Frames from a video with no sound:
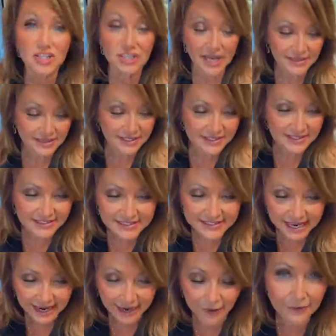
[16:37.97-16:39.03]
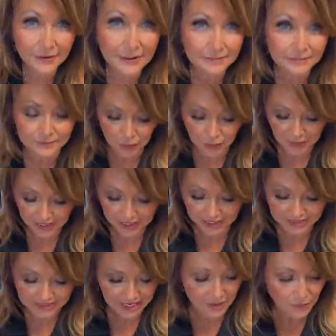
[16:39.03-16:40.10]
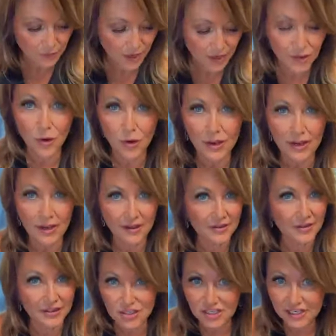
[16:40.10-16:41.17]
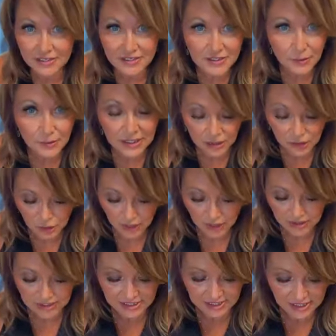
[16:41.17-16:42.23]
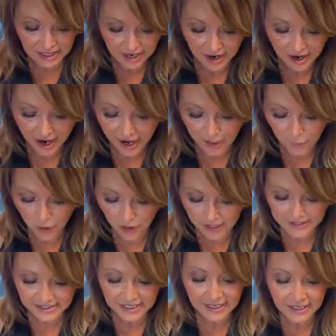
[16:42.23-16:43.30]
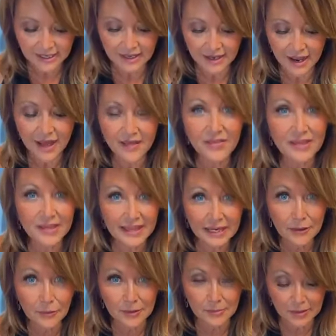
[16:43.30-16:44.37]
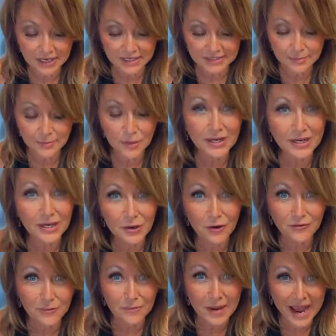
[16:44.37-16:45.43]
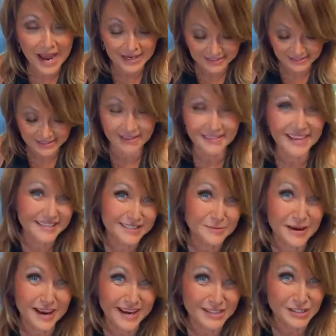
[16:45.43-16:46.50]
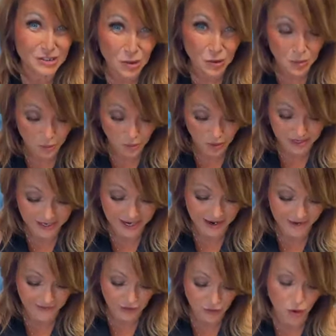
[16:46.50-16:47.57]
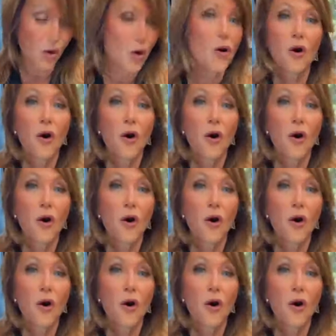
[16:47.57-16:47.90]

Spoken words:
shut this down, okay? Because I don't want to, the chicken's already cooked. I want liquid because I'm putting it over pasta. That's why I don't want to have it